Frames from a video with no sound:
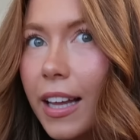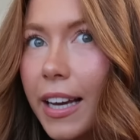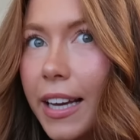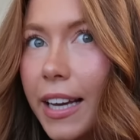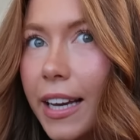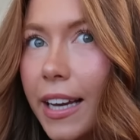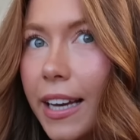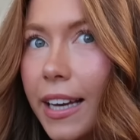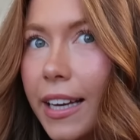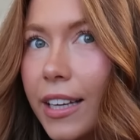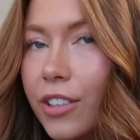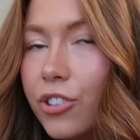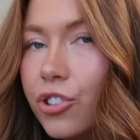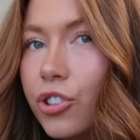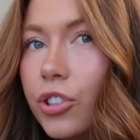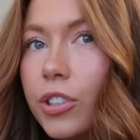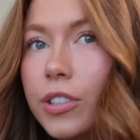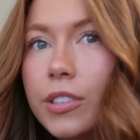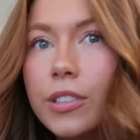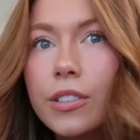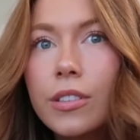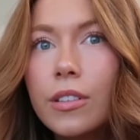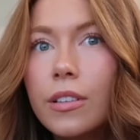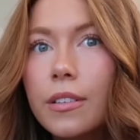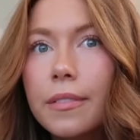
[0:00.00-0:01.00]
Like, it
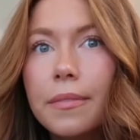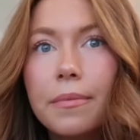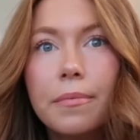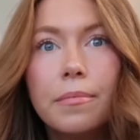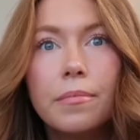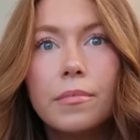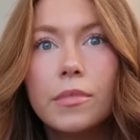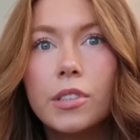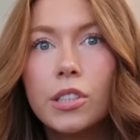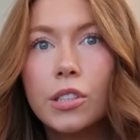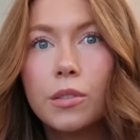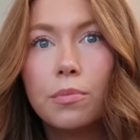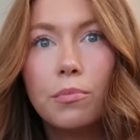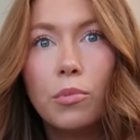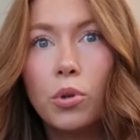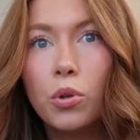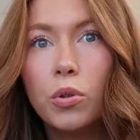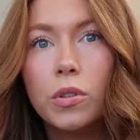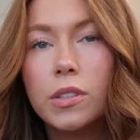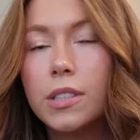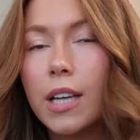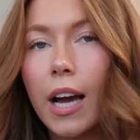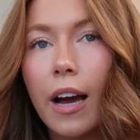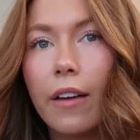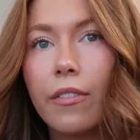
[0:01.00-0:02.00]
just
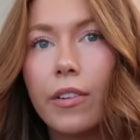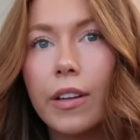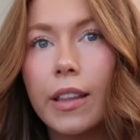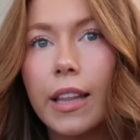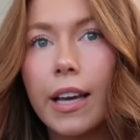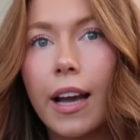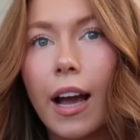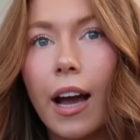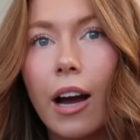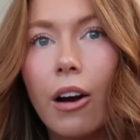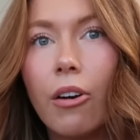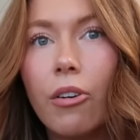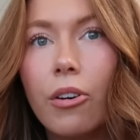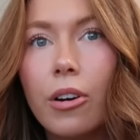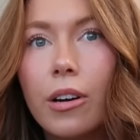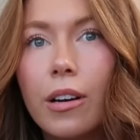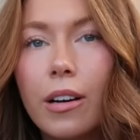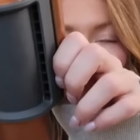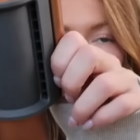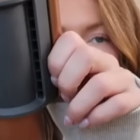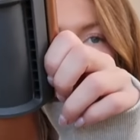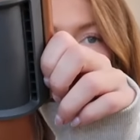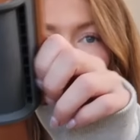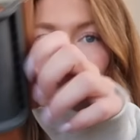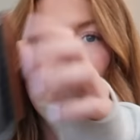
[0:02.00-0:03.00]
smooths everything out.
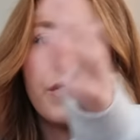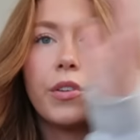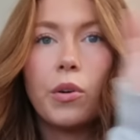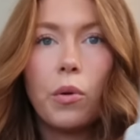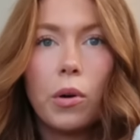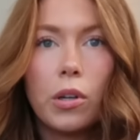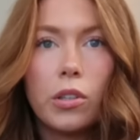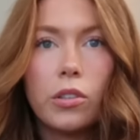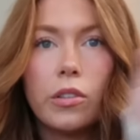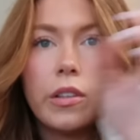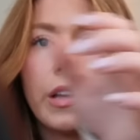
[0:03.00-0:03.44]
So then if you want